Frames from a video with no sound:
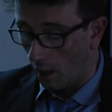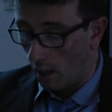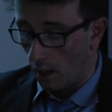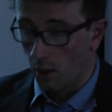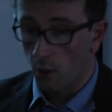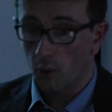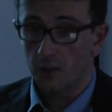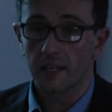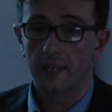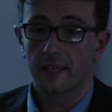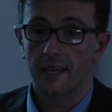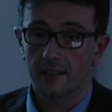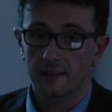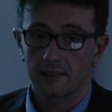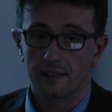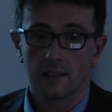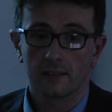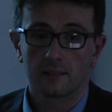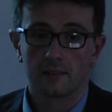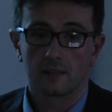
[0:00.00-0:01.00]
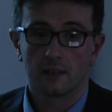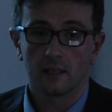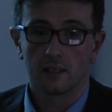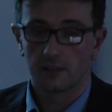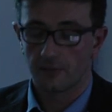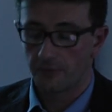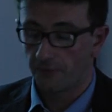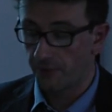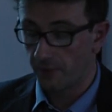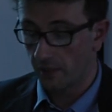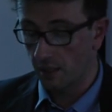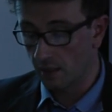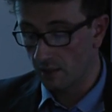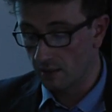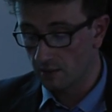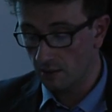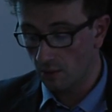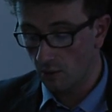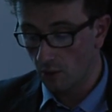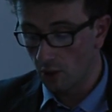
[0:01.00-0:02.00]
Looking at it, it
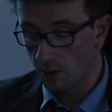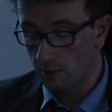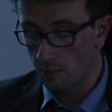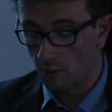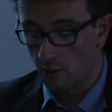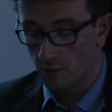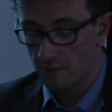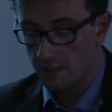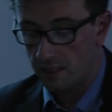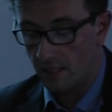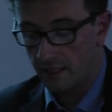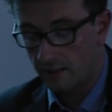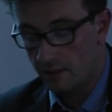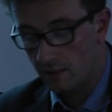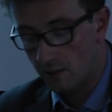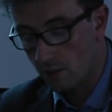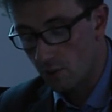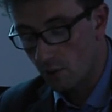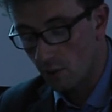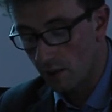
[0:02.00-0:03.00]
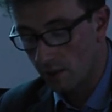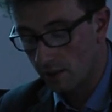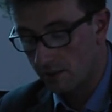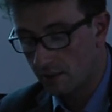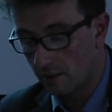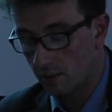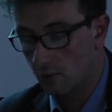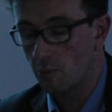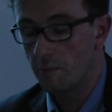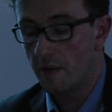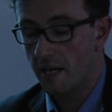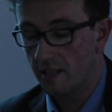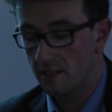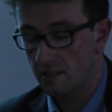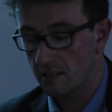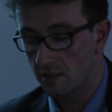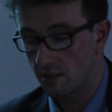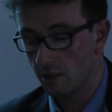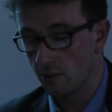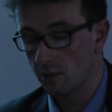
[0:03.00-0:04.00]
feels almost like cruelty to make
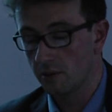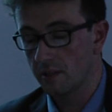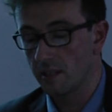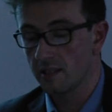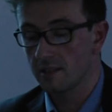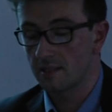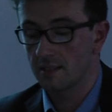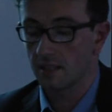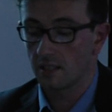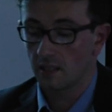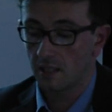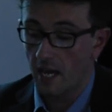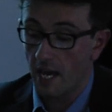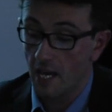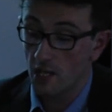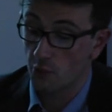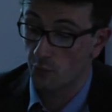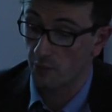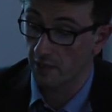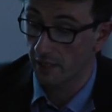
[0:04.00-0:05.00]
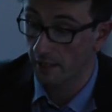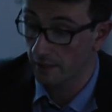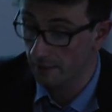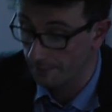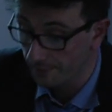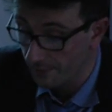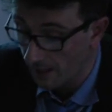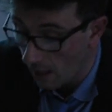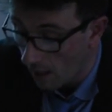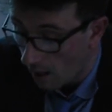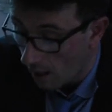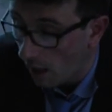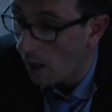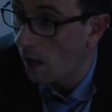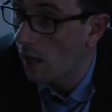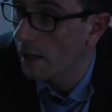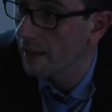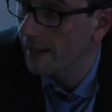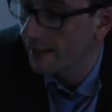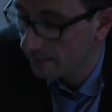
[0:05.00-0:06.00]
students engage with it,
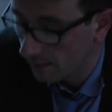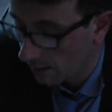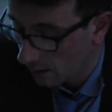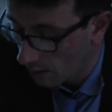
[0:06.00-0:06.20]
let